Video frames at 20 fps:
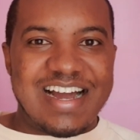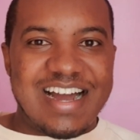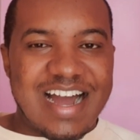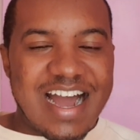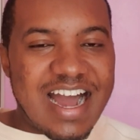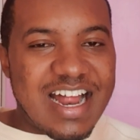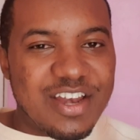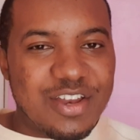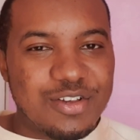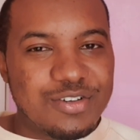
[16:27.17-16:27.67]

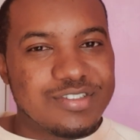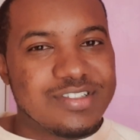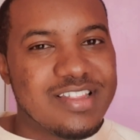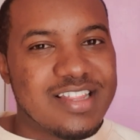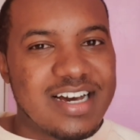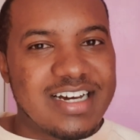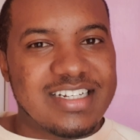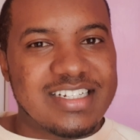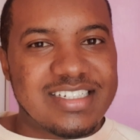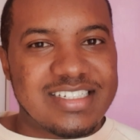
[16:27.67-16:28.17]
and use
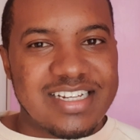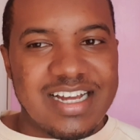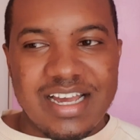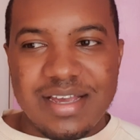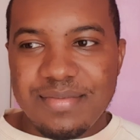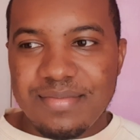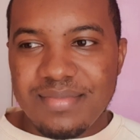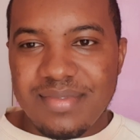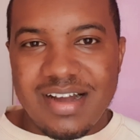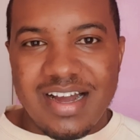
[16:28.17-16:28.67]
that
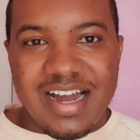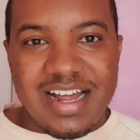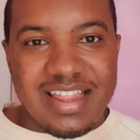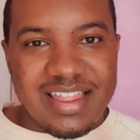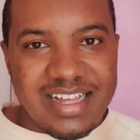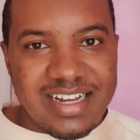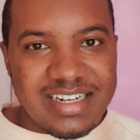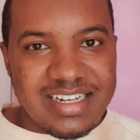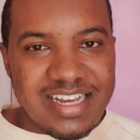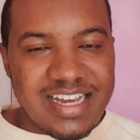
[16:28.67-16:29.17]
time and
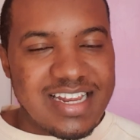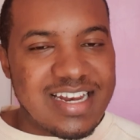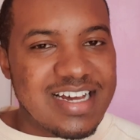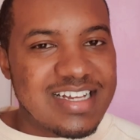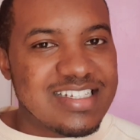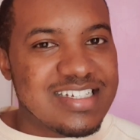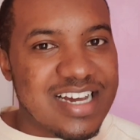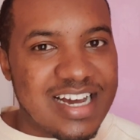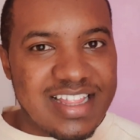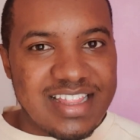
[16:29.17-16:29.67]
that
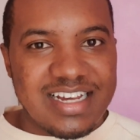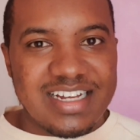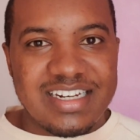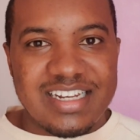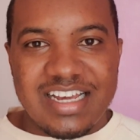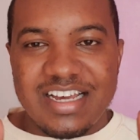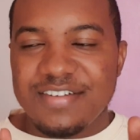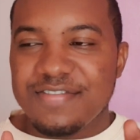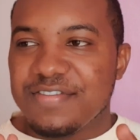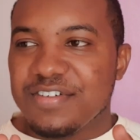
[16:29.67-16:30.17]
energy and that
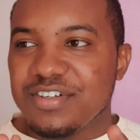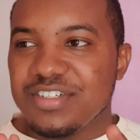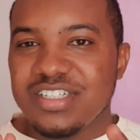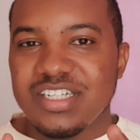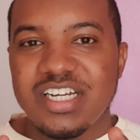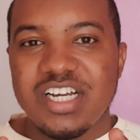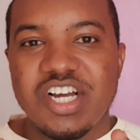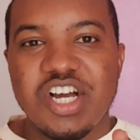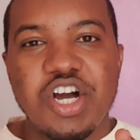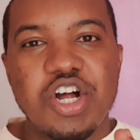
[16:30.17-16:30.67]
effort
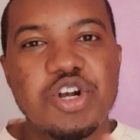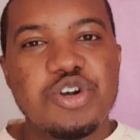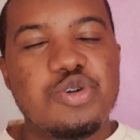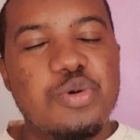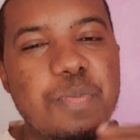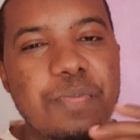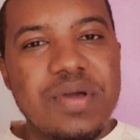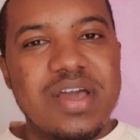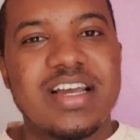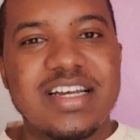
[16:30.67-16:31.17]
to
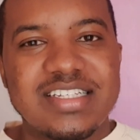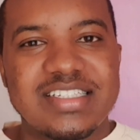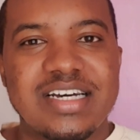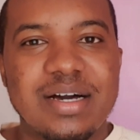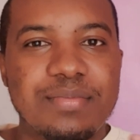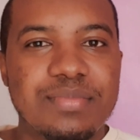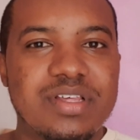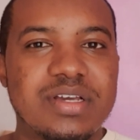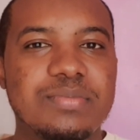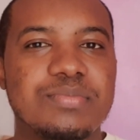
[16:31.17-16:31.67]
make
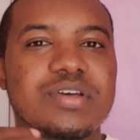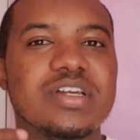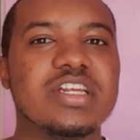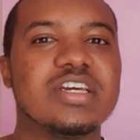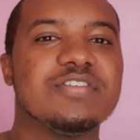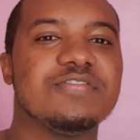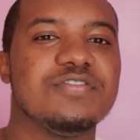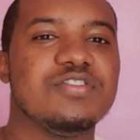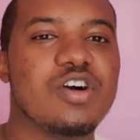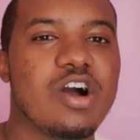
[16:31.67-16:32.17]
something
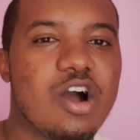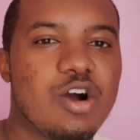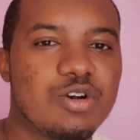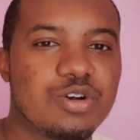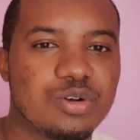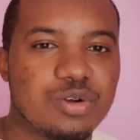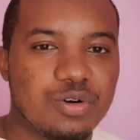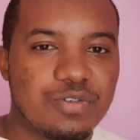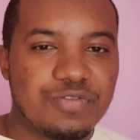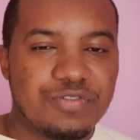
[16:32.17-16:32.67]
meaningful
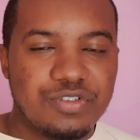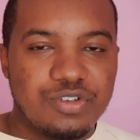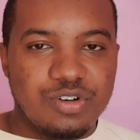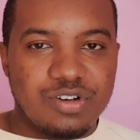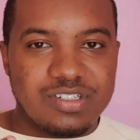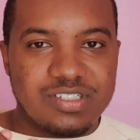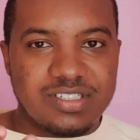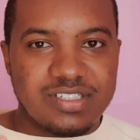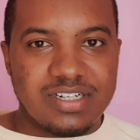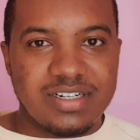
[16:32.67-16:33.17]
out of
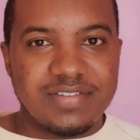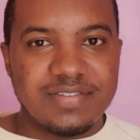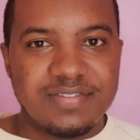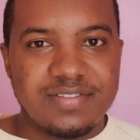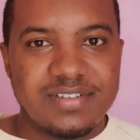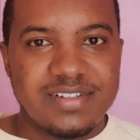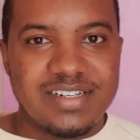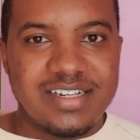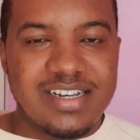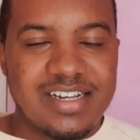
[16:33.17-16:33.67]
yourself
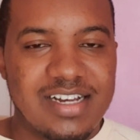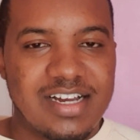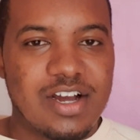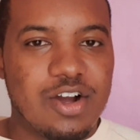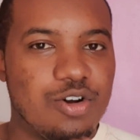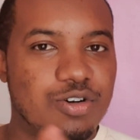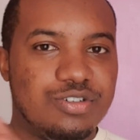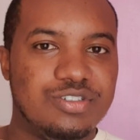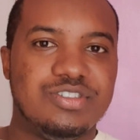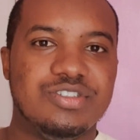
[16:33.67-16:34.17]

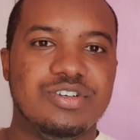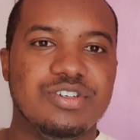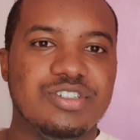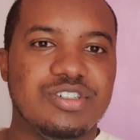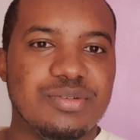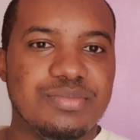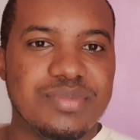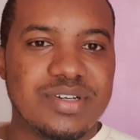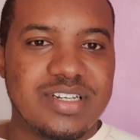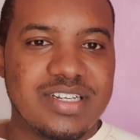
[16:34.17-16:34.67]
on
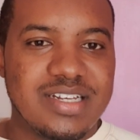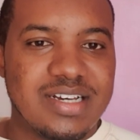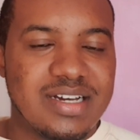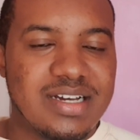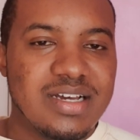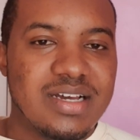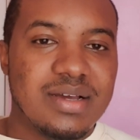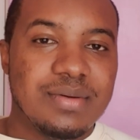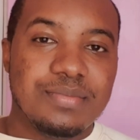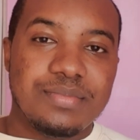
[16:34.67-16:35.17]
social media,
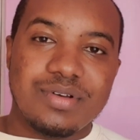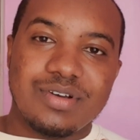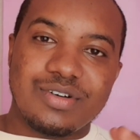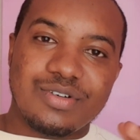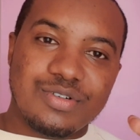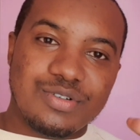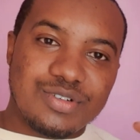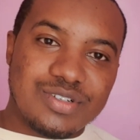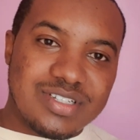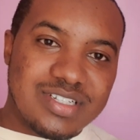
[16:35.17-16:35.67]

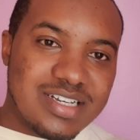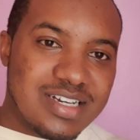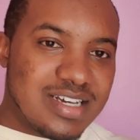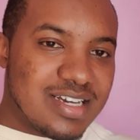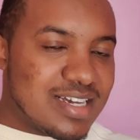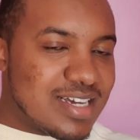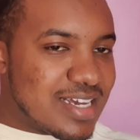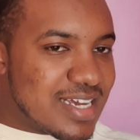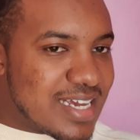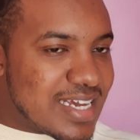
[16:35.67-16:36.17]
because
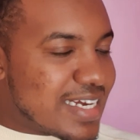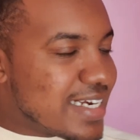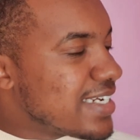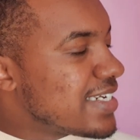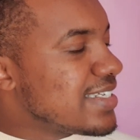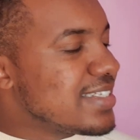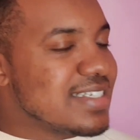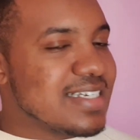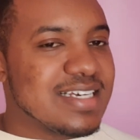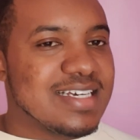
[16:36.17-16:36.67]
it
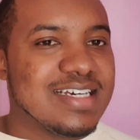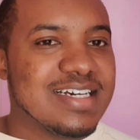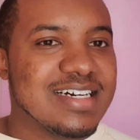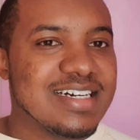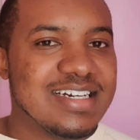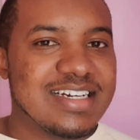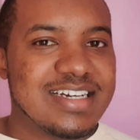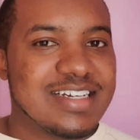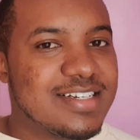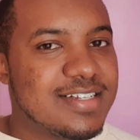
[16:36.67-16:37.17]
is here,
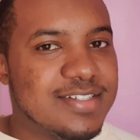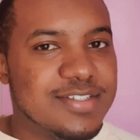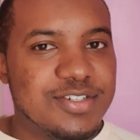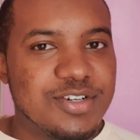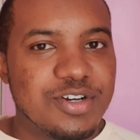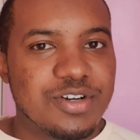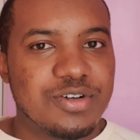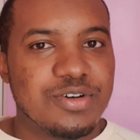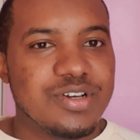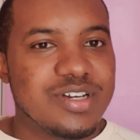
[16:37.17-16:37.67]
it is
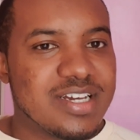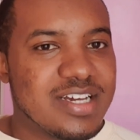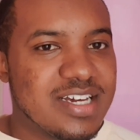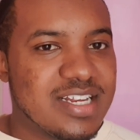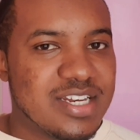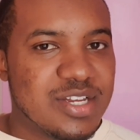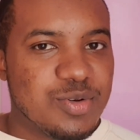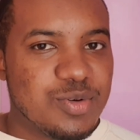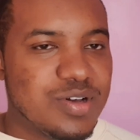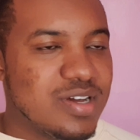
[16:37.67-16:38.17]
not going
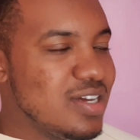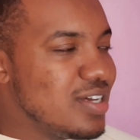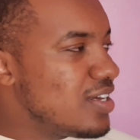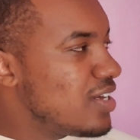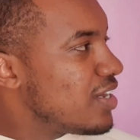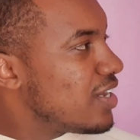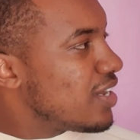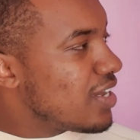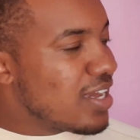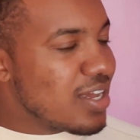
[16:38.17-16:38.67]
anywhere.
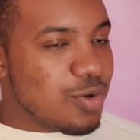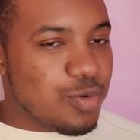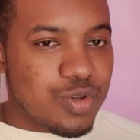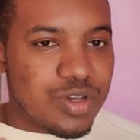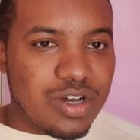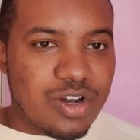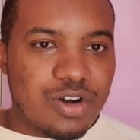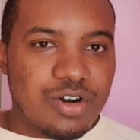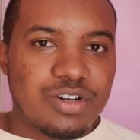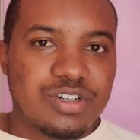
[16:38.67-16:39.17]

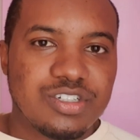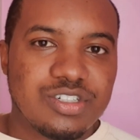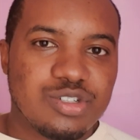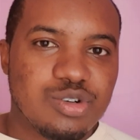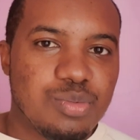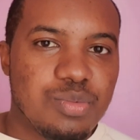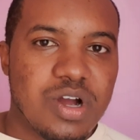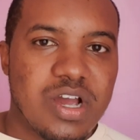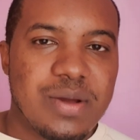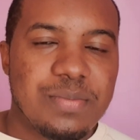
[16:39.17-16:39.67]
We ought
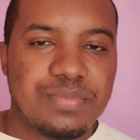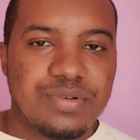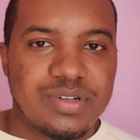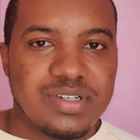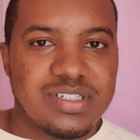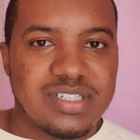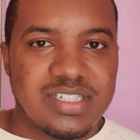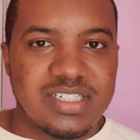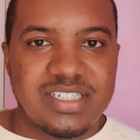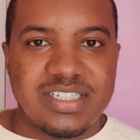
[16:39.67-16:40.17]
to
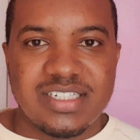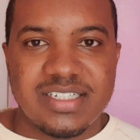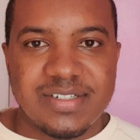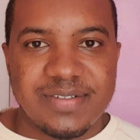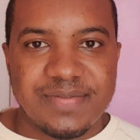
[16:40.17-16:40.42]
embrace it.